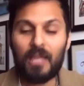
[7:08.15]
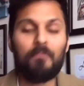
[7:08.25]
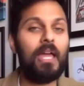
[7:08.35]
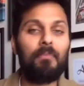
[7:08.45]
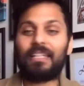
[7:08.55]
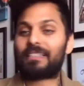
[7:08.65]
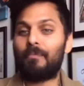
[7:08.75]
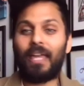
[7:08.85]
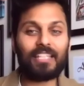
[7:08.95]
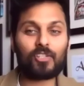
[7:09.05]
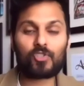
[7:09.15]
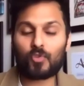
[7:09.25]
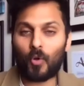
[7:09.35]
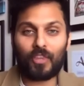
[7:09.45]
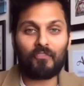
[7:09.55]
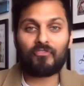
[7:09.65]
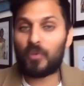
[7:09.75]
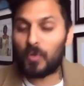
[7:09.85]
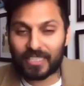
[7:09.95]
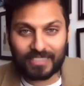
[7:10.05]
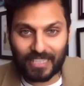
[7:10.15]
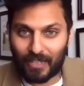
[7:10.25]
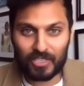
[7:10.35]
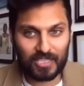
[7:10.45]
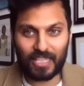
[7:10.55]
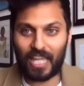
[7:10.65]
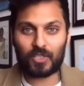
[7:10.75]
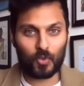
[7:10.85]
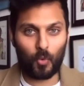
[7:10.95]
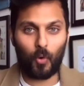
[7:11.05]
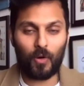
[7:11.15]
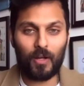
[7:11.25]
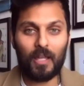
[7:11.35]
Maybe it's making sure that food is delivered to their door,